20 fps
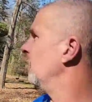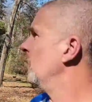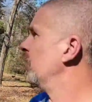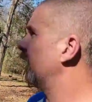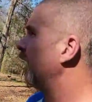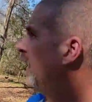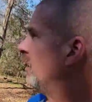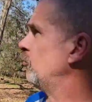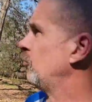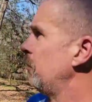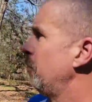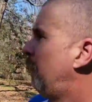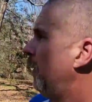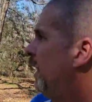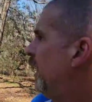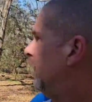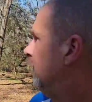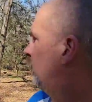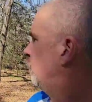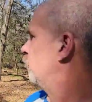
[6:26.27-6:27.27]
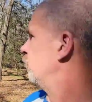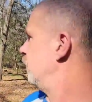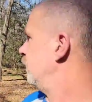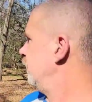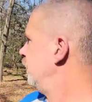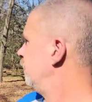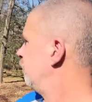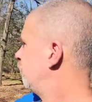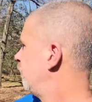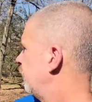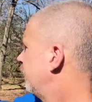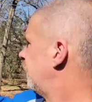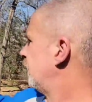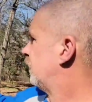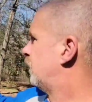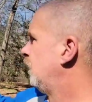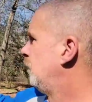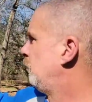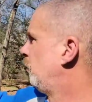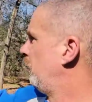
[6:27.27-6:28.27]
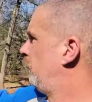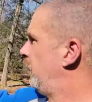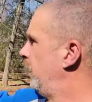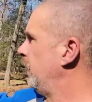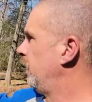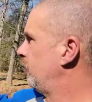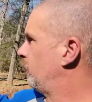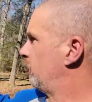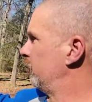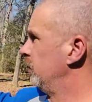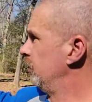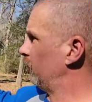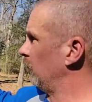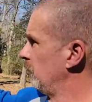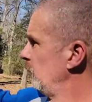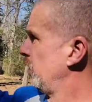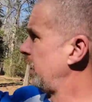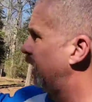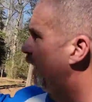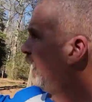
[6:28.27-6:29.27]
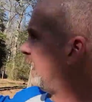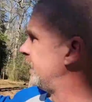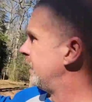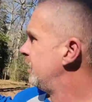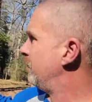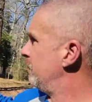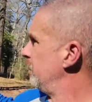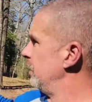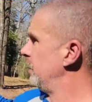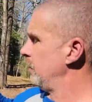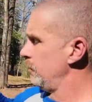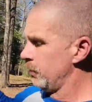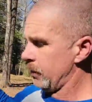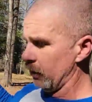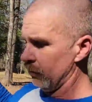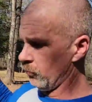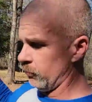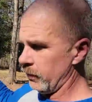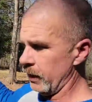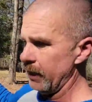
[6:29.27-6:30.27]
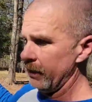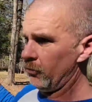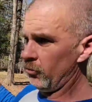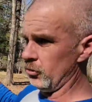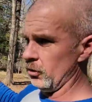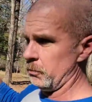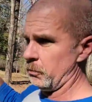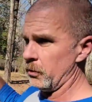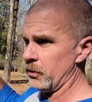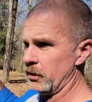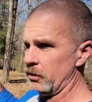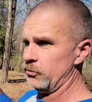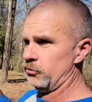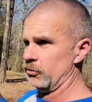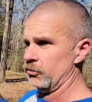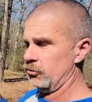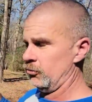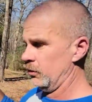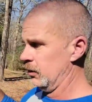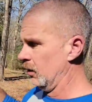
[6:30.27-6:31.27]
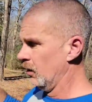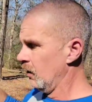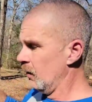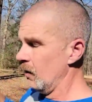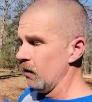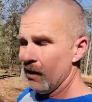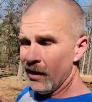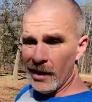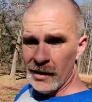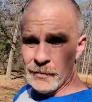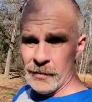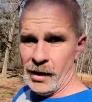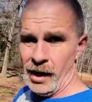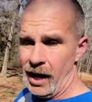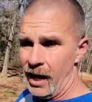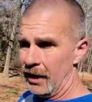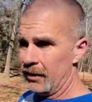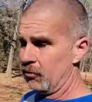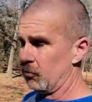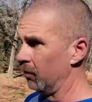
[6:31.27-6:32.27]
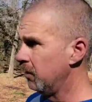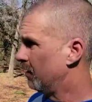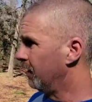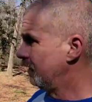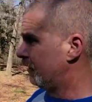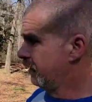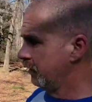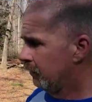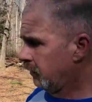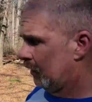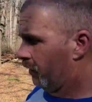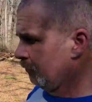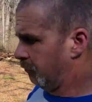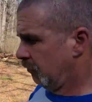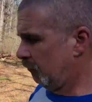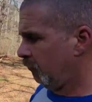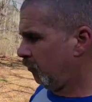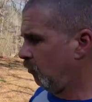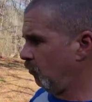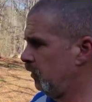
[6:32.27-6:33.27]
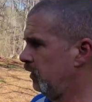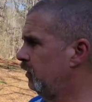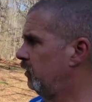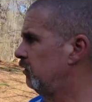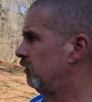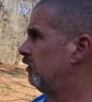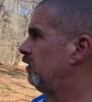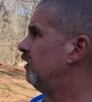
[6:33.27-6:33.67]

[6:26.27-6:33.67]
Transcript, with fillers: We got some pear trees. I got a couple of pear trees. I'm going to add them in there because they should produce this year. But honestly, the deer get them before we do.